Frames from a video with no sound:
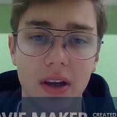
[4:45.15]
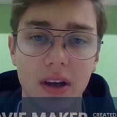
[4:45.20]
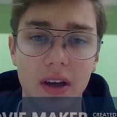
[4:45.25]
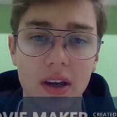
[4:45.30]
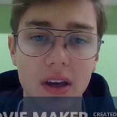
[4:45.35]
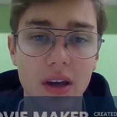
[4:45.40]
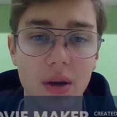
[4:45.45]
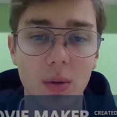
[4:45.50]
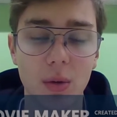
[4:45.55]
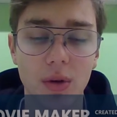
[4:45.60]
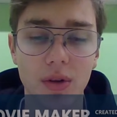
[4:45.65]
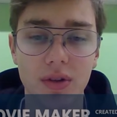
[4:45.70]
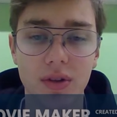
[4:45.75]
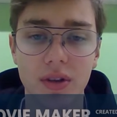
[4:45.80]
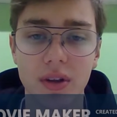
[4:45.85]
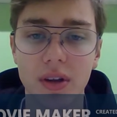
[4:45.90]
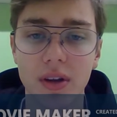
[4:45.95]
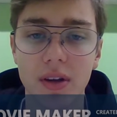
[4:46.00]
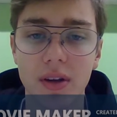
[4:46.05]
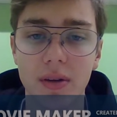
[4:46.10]
he
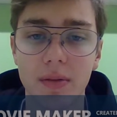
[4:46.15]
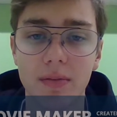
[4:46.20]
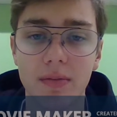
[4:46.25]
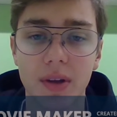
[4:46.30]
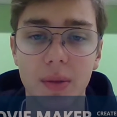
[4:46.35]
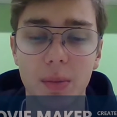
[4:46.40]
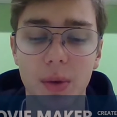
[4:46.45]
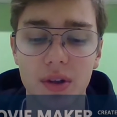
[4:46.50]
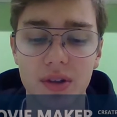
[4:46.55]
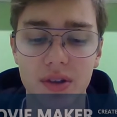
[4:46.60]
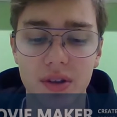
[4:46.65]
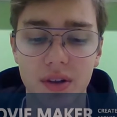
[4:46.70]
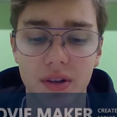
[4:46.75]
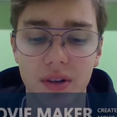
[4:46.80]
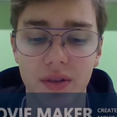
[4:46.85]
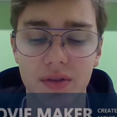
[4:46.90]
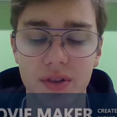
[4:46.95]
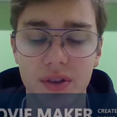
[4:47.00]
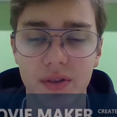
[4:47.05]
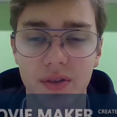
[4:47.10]
wanted the president
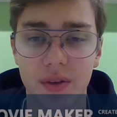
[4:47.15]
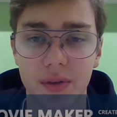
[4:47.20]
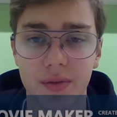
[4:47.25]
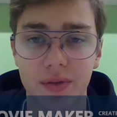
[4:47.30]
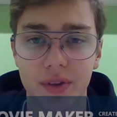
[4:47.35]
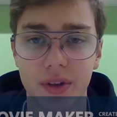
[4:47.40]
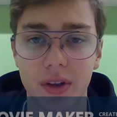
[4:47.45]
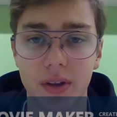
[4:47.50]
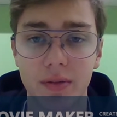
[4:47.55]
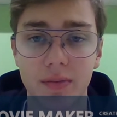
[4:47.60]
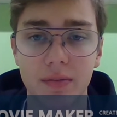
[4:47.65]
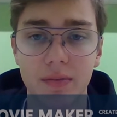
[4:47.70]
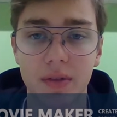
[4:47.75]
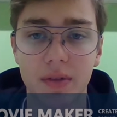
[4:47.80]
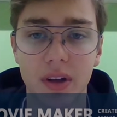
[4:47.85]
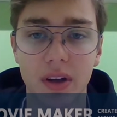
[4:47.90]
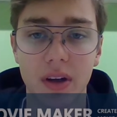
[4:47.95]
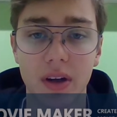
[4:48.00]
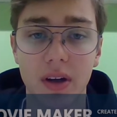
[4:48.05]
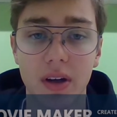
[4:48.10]
of South Africa,
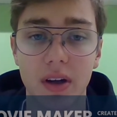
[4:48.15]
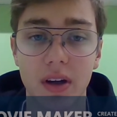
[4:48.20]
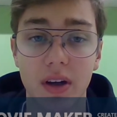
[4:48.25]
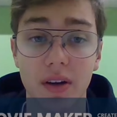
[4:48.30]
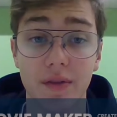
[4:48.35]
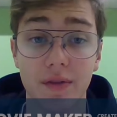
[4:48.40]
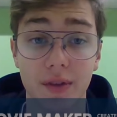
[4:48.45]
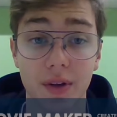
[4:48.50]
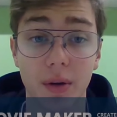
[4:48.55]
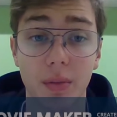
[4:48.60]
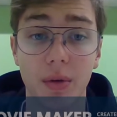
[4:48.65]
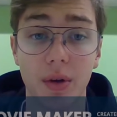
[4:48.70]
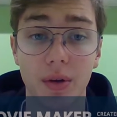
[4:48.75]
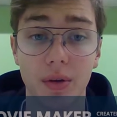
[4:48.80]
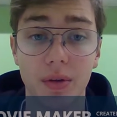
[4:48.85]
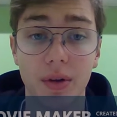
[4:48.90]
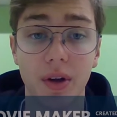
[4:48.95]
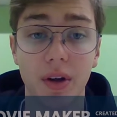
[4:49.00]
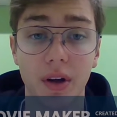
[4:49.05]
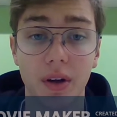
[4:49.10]

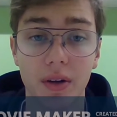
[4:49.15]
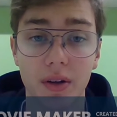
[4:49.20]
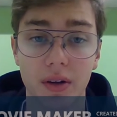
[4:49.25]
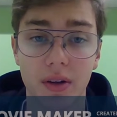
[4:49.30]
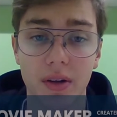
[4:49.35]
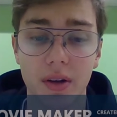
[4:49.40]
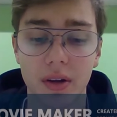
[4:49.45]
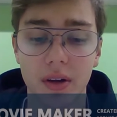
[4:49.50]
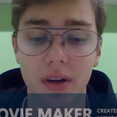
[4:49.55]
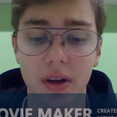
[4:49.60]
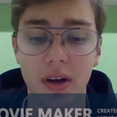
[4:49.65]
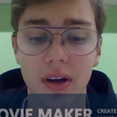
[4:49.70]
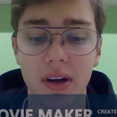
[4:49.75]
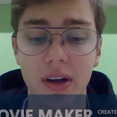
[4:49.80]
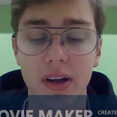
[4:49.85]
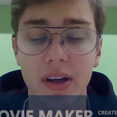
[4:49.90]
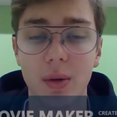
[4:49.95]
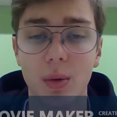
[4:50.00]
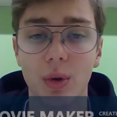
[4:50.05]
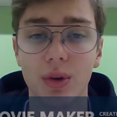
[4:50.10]
F.W. de Klerk,
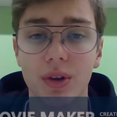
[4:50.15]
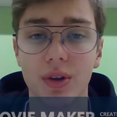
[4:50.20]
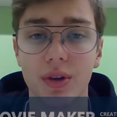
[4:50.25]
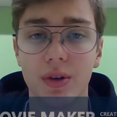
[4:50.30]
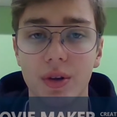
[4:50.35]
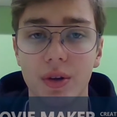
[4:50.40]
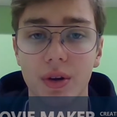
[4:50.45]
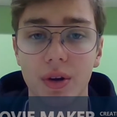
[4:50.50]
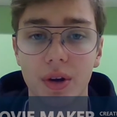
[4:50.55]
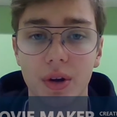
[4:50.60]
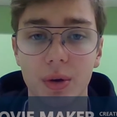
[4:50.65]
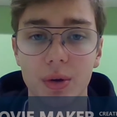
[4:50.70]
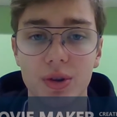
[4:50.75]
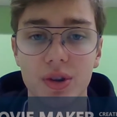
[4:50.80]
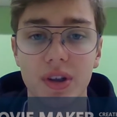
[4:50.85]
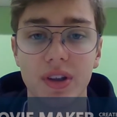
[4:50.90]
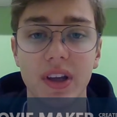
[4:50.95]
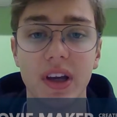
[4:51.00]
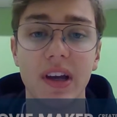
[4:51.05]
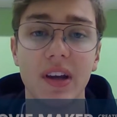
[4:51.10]
he wanted to
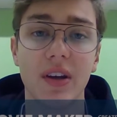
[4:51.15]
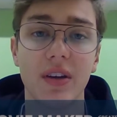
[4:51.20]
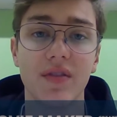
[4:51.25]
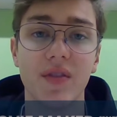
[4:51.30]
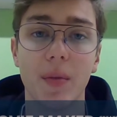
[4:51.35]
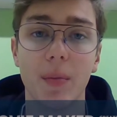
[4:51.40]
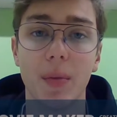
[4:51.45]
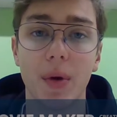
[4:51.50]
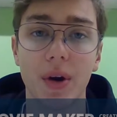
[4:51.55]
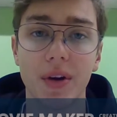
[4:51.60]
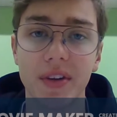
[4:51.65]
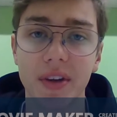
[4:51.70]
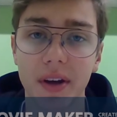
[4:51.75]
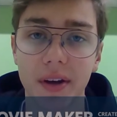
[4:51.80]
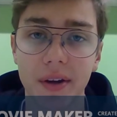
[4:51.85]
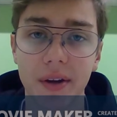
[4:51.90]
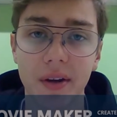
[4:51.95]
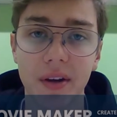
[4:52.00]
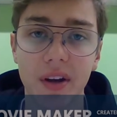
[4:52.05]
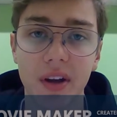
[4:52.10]
negotiate the end of
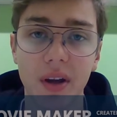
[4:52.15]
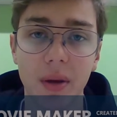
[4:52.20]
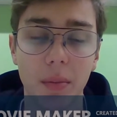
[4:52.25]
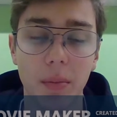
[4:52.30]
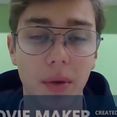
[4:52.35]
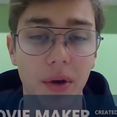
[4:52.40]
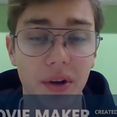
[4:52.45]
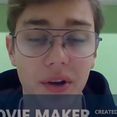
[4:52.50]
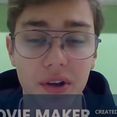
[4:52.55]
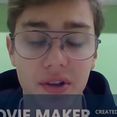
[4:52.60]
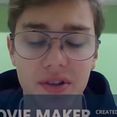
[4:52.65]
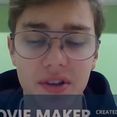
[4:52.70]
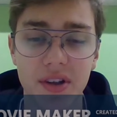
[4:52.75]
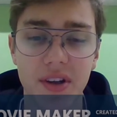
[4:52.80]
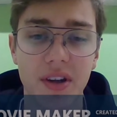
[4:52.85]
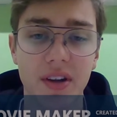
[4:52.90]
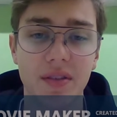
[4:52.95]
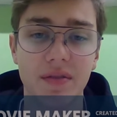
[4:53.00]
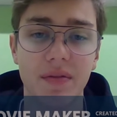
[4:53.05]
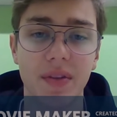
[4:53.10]
apartheid because he
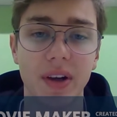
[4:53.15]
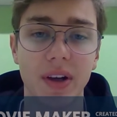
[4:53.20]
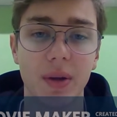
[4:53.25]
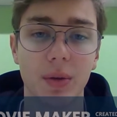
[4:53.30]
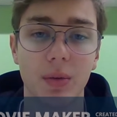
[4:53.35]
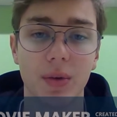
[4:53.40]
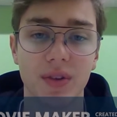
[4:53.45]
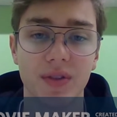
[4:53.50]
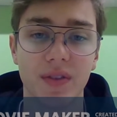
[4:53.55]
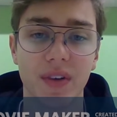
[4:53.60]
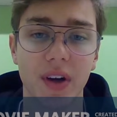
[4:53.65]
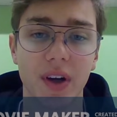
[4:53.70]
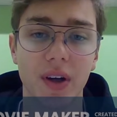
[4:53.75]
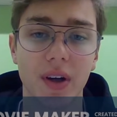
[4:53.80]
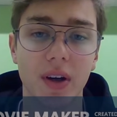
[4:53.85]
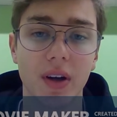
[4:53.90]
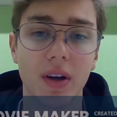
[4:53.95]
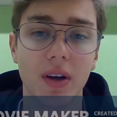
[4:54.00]
didn't think it was fair.